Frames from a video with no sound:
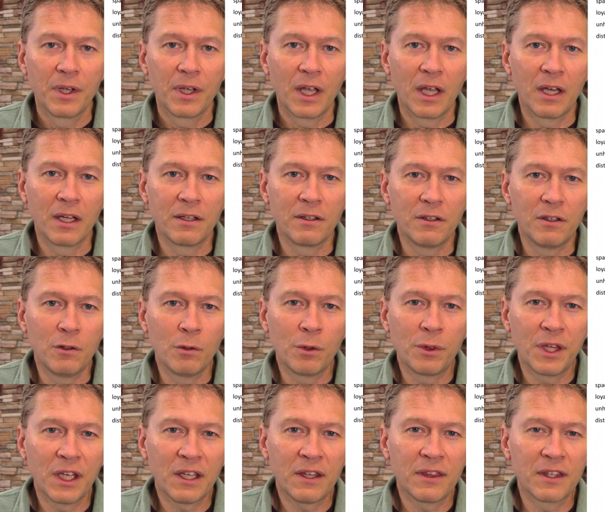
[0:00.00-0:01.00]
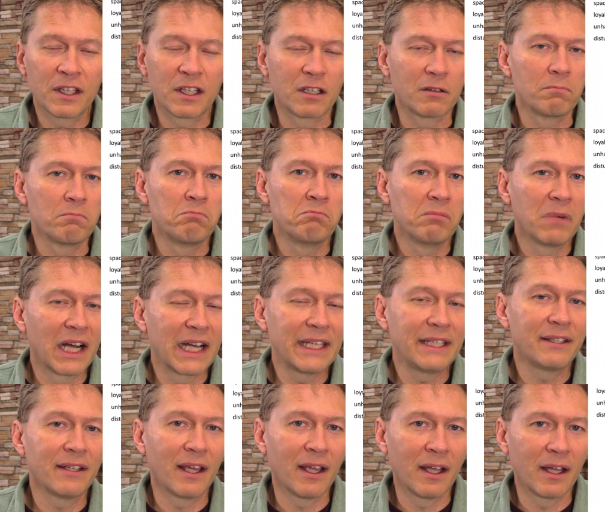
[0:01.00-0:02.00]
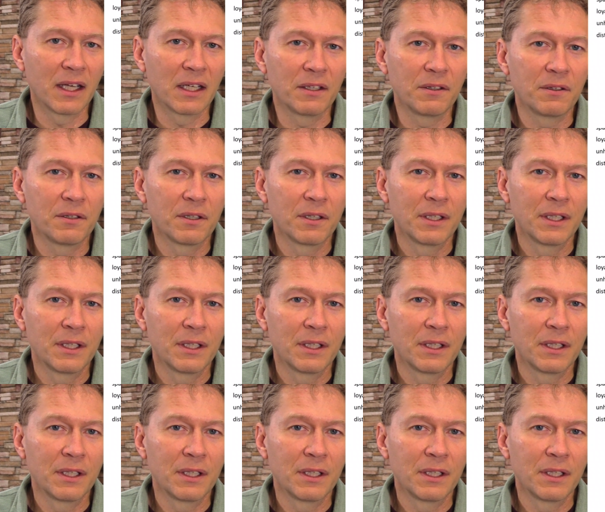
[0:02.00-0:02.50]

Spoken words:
and you think that it might end,